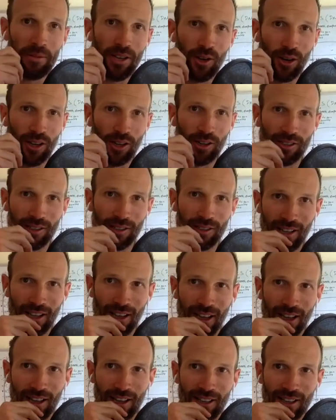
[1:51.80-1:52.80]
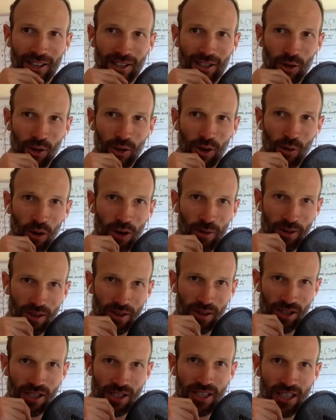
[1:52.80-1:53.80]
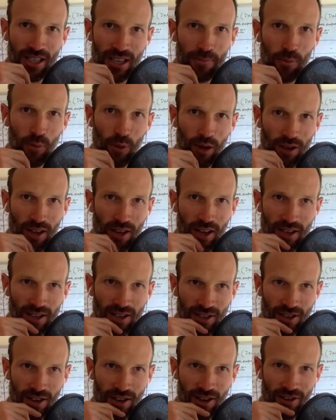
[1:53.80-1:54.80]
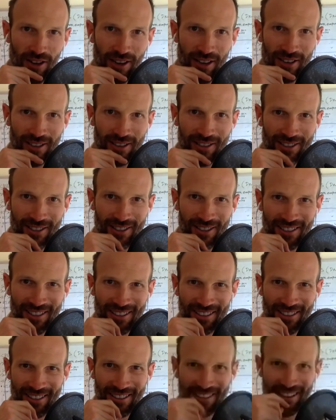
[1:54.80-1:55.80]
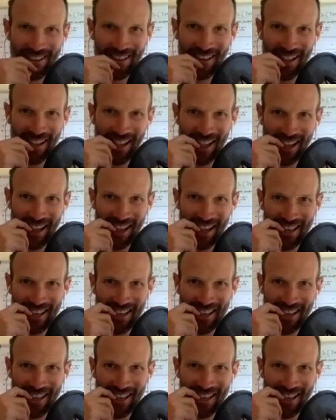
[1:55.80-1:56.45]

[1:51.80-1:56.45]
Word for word: doing do you're doing well because you slept well last night, right? course, I sleep